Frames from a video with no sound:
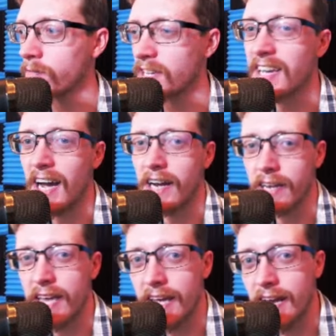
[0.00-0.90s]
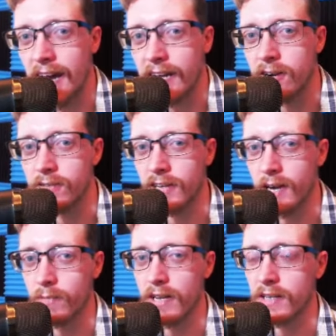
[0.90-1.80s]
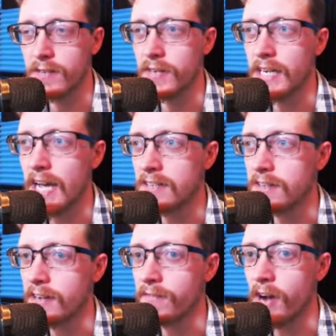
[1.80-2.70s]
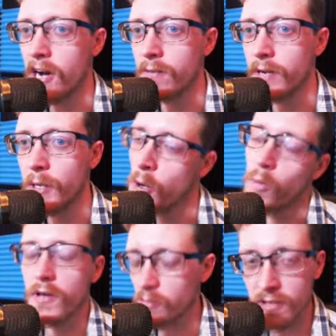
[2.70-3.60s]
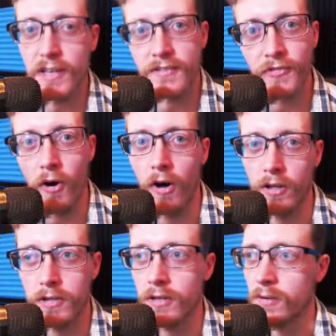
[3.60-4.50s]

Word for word: he got he got irritated because of a nasty environment, which was his fault.